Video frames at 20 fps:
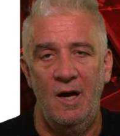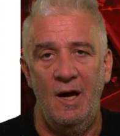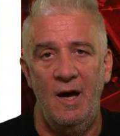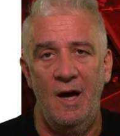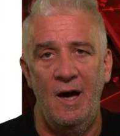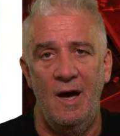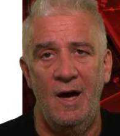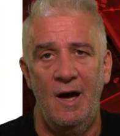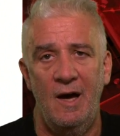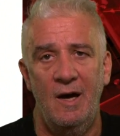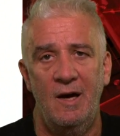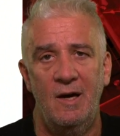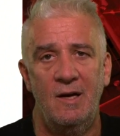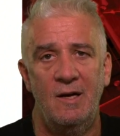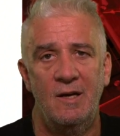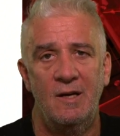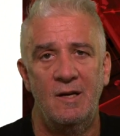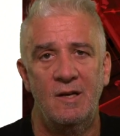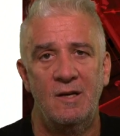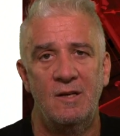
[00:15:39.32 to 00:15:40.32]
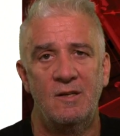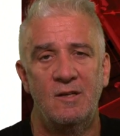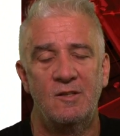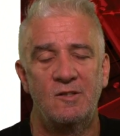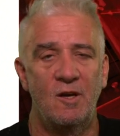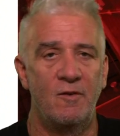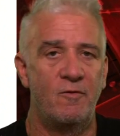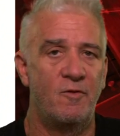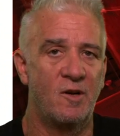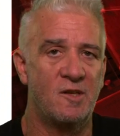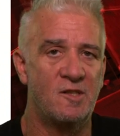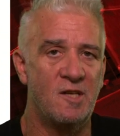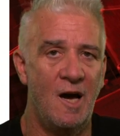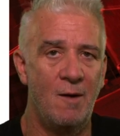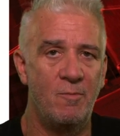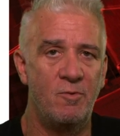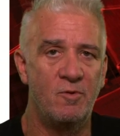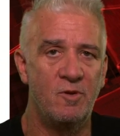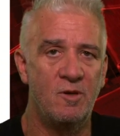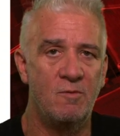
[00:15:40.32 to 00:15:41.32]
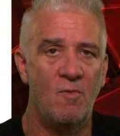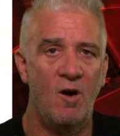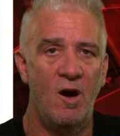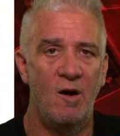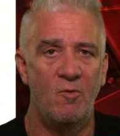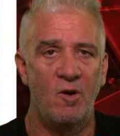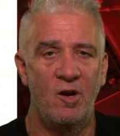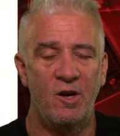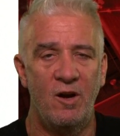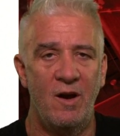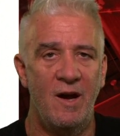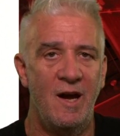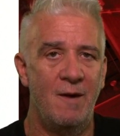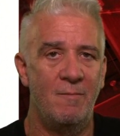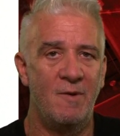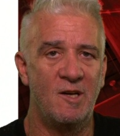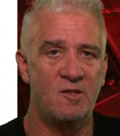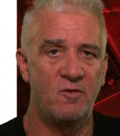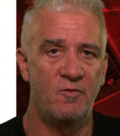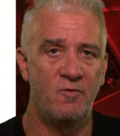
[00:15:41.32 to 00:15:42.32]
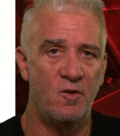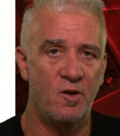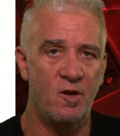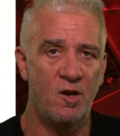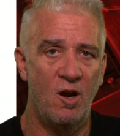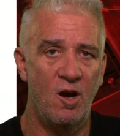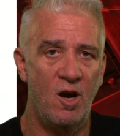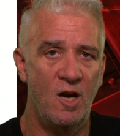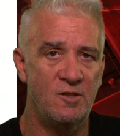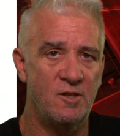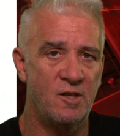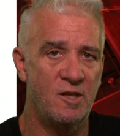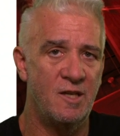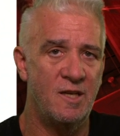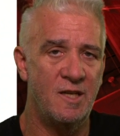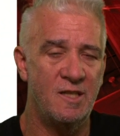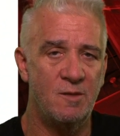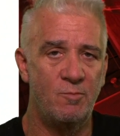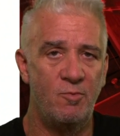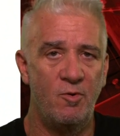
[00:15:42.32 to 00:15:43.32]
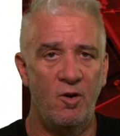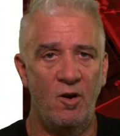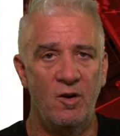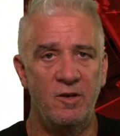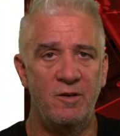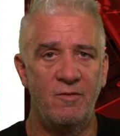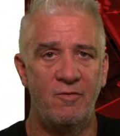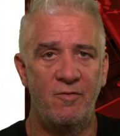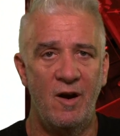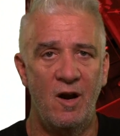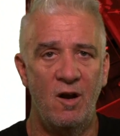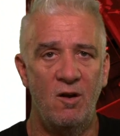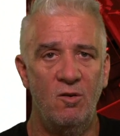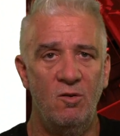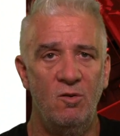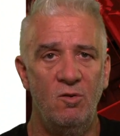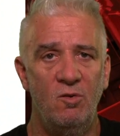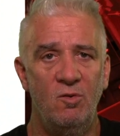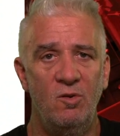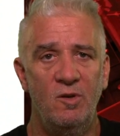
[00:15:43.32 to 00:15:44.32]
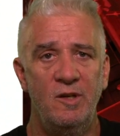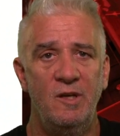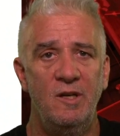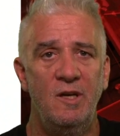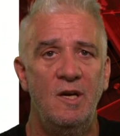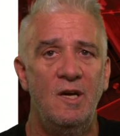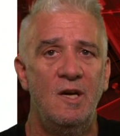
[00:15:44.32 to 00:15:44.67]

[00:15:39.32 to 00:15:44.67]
So for example, you might want to know how much fertiliser you need to put on your front lawn.